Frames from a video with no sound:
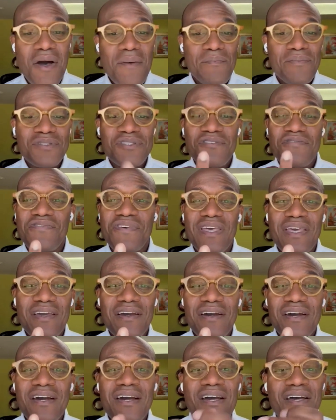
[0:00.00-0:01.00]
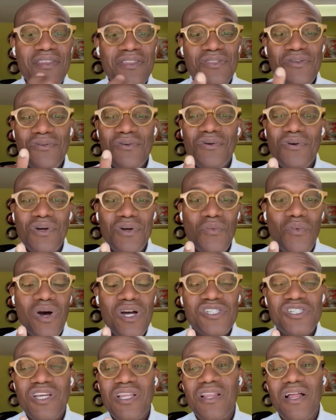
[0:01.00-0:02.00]
Put your finger through a
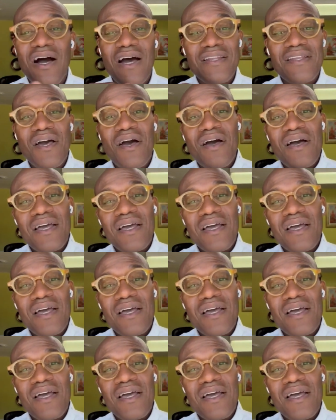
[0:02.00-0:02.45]
washcloth,